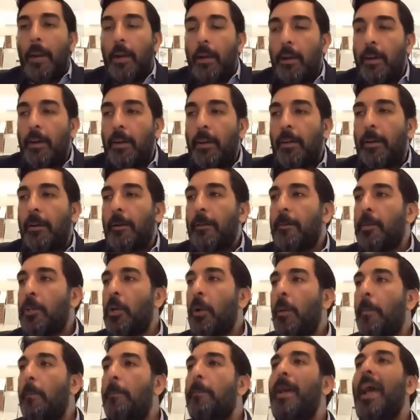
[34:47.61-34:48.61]
uh, you
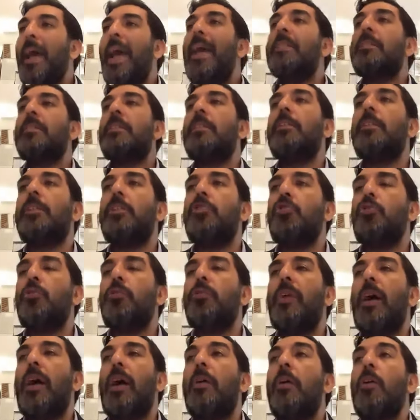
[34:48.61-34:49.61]
know past the
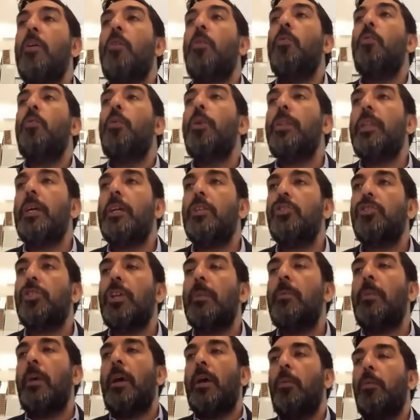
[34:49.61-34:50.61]
teshuvah with
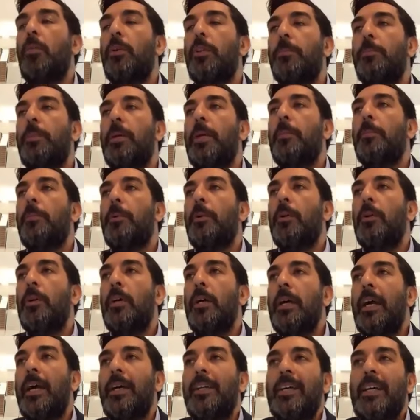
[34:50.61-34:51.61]
Hashem and with people,
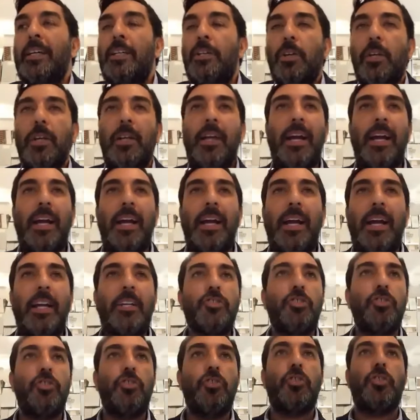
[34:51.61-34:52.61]
and now you can
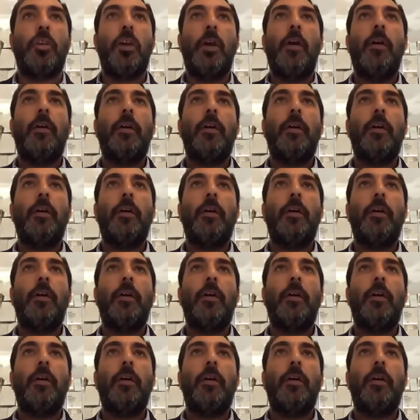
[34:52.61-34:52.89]
actually just